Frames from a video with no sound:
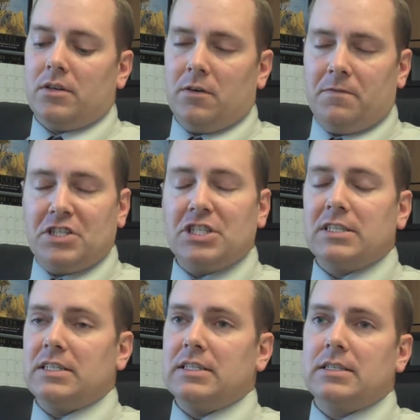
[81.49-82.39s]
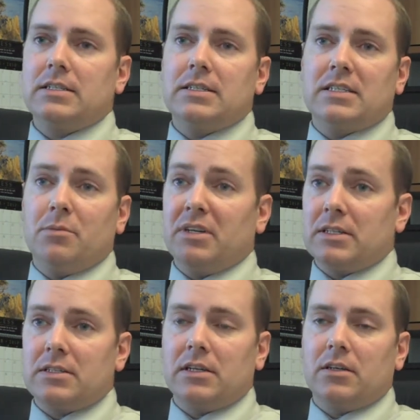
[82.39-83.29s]
Efficiencies is the
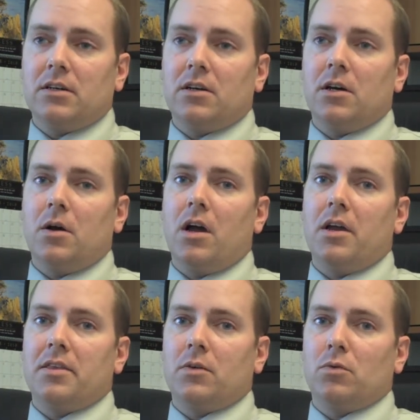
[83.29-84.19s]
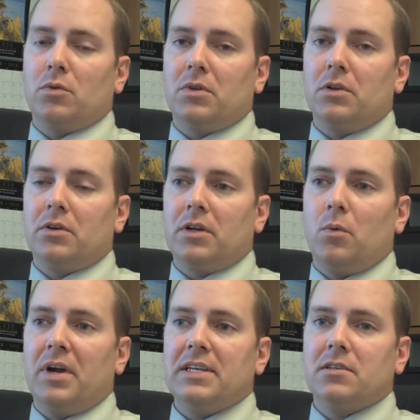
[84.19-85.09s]
biggest thing. I think we're really looking at
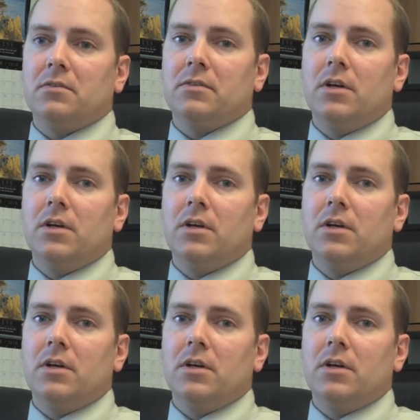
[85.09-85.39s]
ways of